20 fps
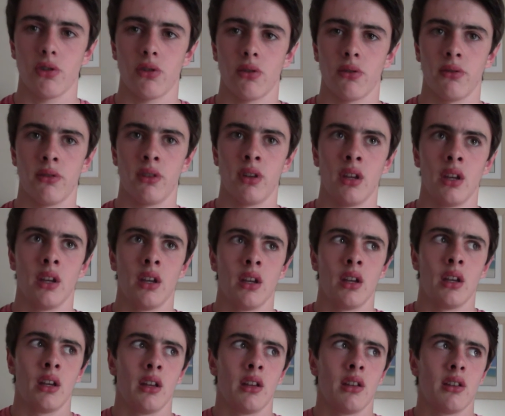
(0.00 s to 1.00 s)
on
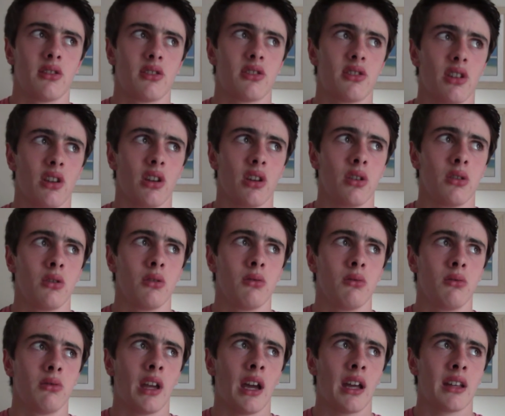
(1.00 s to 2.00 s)
so
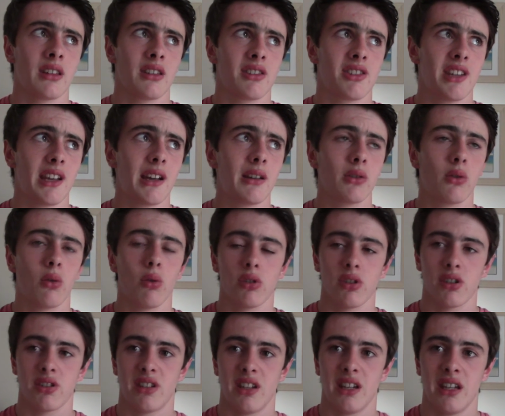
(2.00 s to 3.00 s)
that the sound
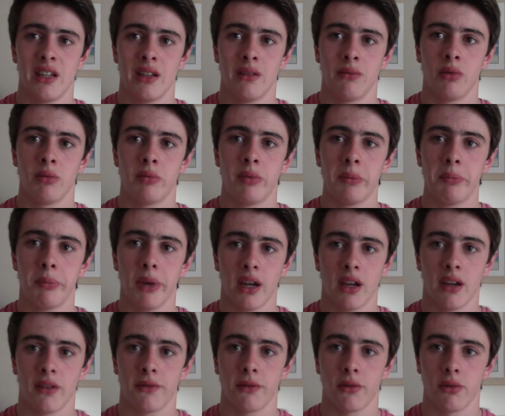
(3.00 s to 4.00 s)
quality would be
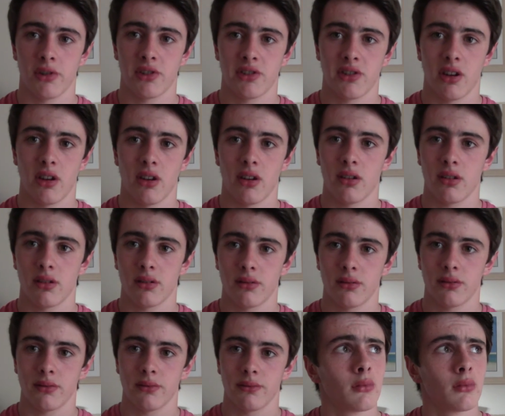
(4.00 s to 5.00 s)
better for a start
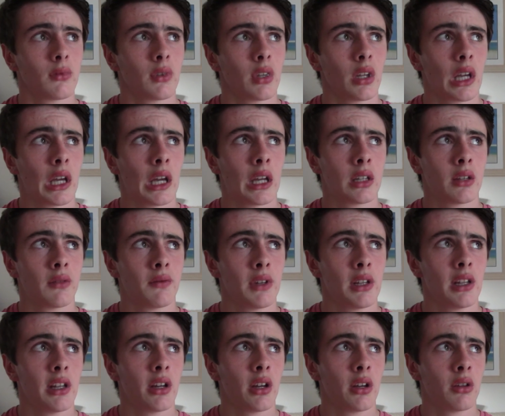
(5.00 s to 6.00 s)
and the
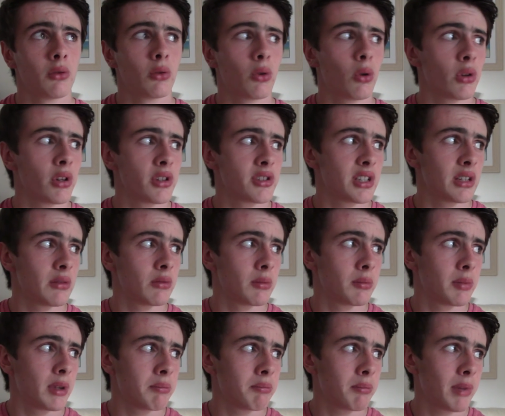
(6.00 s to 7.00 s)
video quality would
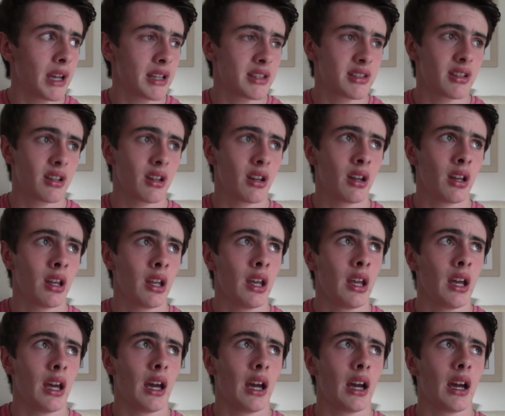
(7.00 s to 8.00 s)
be better,
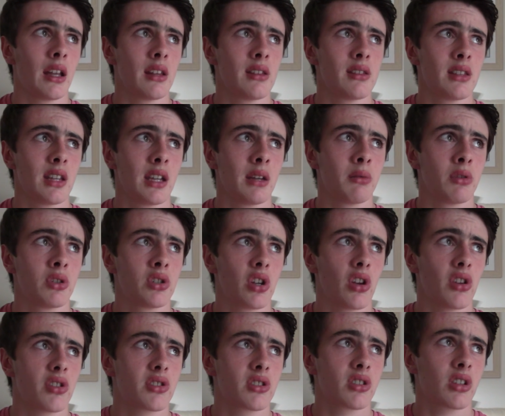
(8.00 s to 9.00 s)
and it would
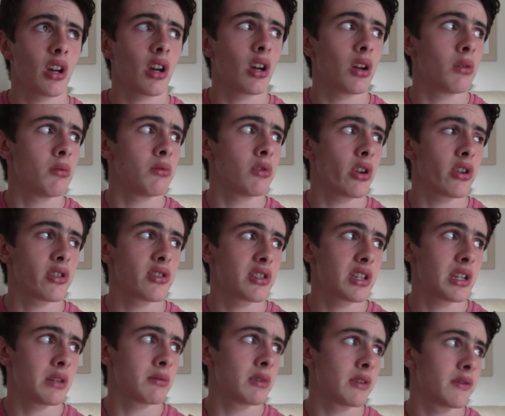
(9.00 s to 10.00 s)
just go
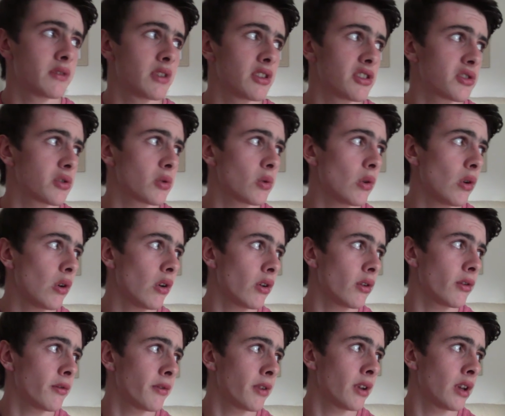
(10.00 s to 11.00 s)
nicely with the sort
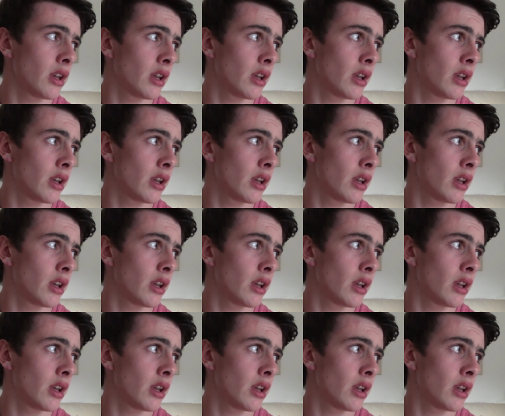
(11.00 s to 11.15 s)
of